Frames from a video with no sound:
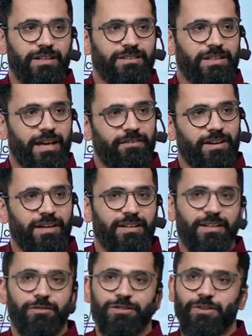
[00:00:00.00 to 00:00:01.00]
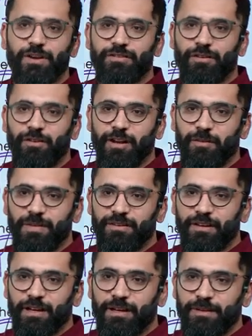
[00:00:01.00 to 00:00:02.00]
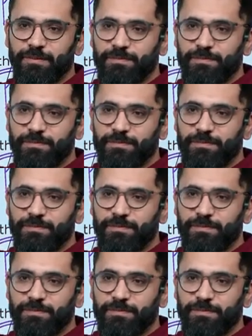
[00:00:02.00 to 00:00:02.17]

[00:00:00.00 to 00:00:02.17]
years, every year there was a question on NPCI.